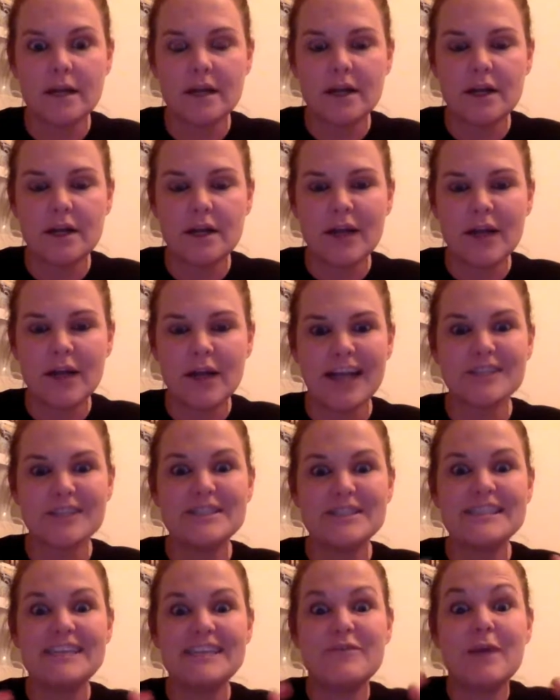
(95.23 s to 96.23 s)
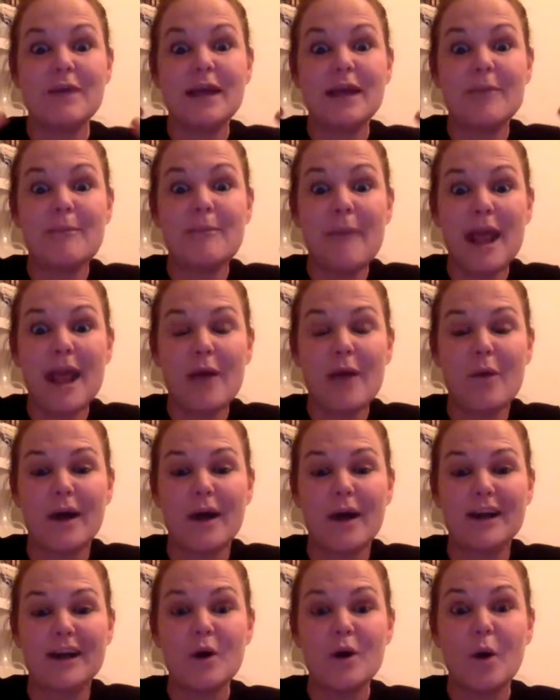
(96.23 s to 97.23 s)
Okay, see if we can make one,
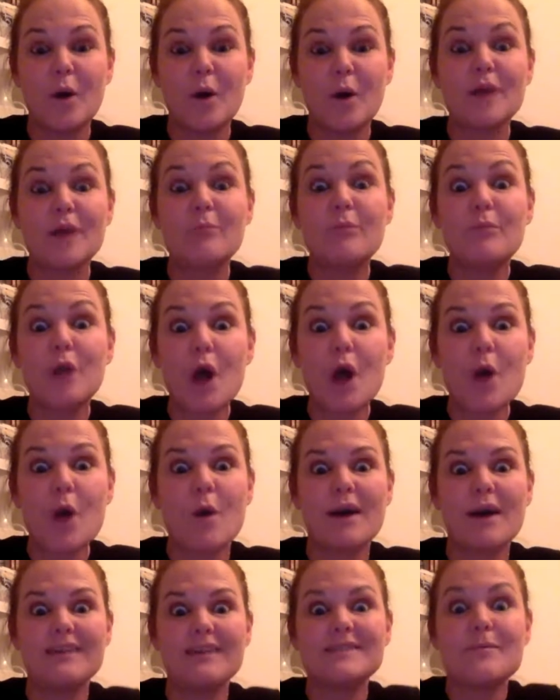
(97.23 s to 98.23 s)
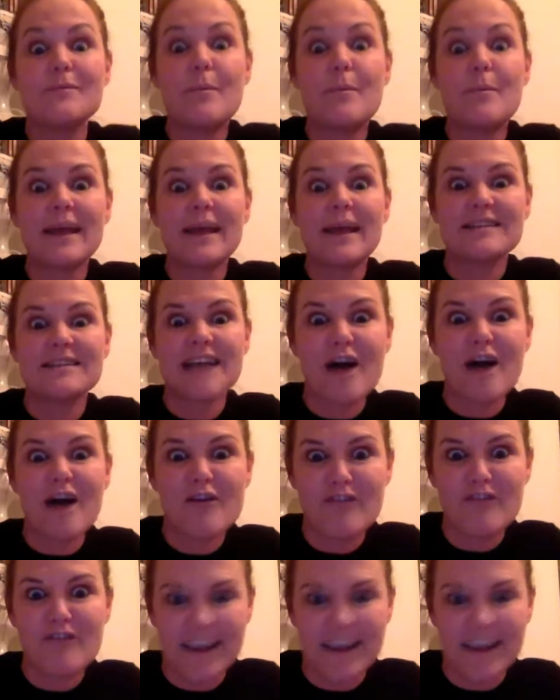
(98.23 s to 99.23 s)
or we can blow one as big as our
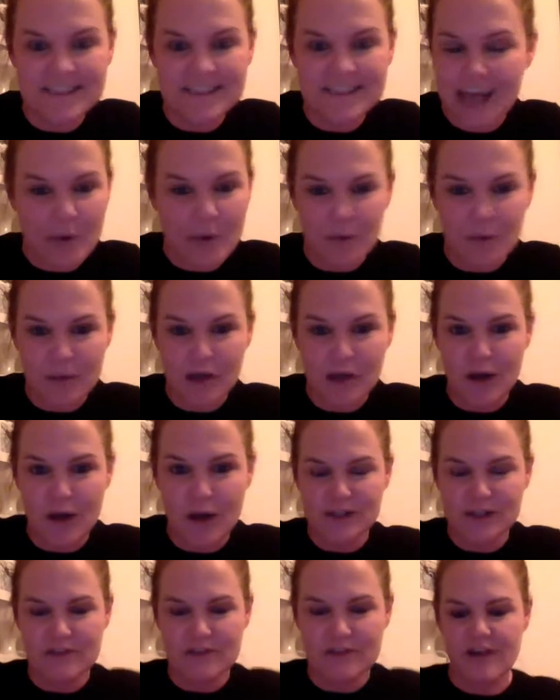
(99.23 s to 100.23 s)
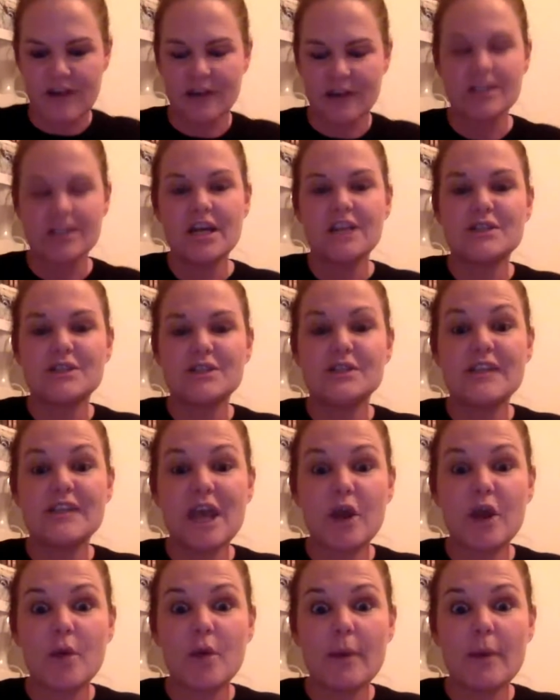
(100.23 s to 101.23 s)
face. That would be loads of fun. So take your
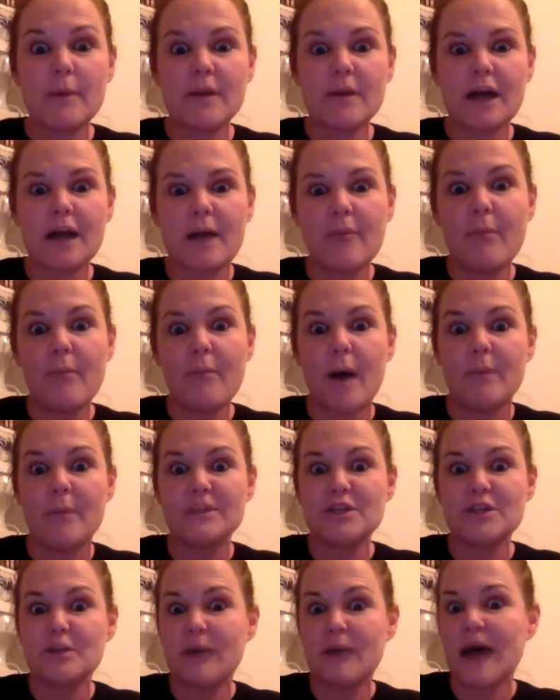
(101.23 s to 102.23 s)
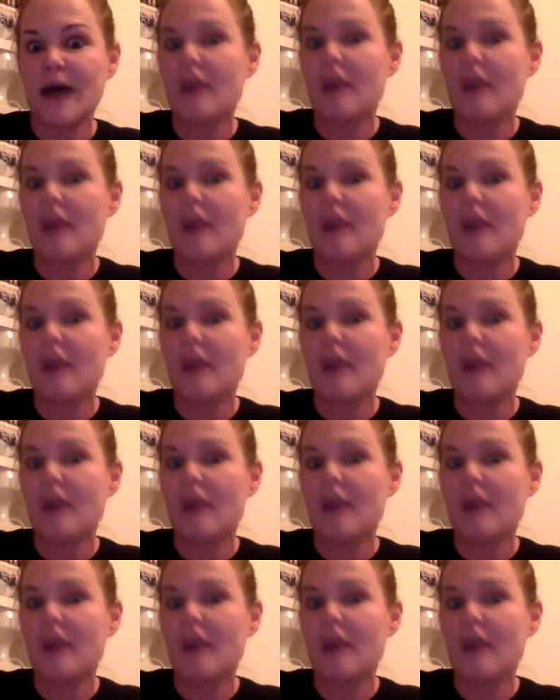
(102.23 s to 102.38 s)
bubble gum, pop it in your mouth.